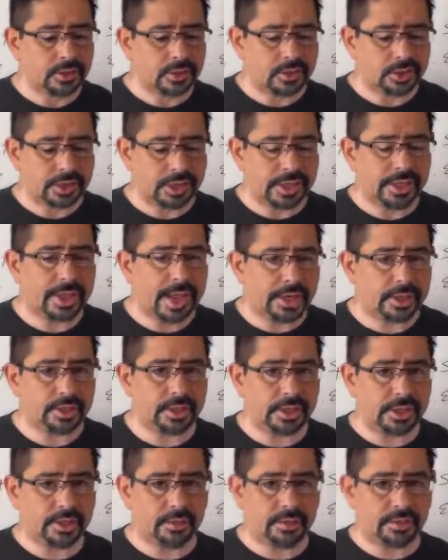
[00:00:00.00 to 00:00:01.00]
she can
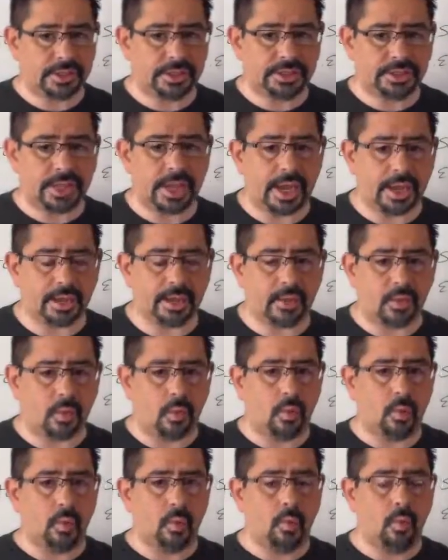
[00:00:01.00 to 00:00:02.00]
actually detect
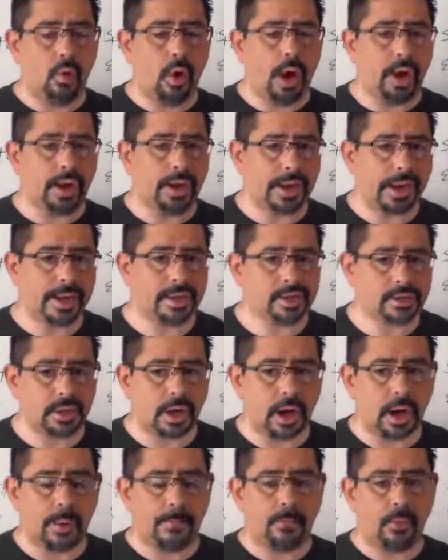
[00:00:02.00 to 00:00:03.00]
what
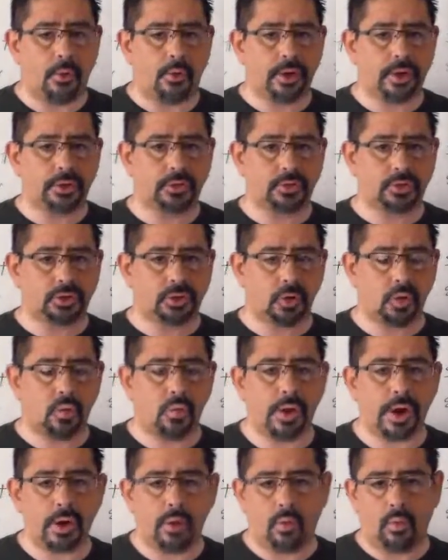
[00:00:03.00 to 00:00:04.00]
links are pointing to
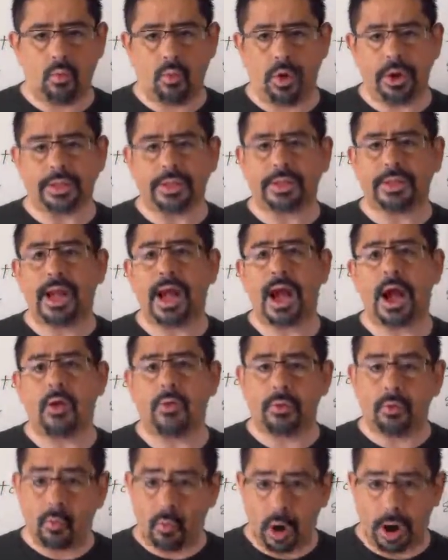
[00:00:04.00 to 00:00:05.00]
where and what and
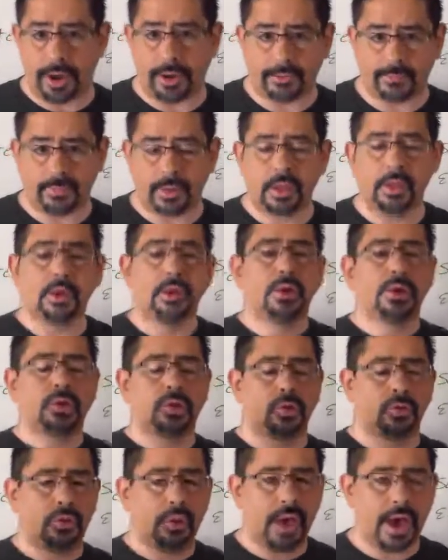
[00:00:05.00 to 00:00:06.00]
how and why.
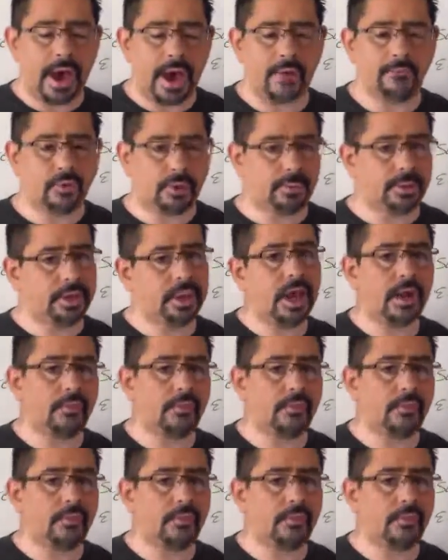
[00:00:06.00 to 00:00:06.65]
So you have to be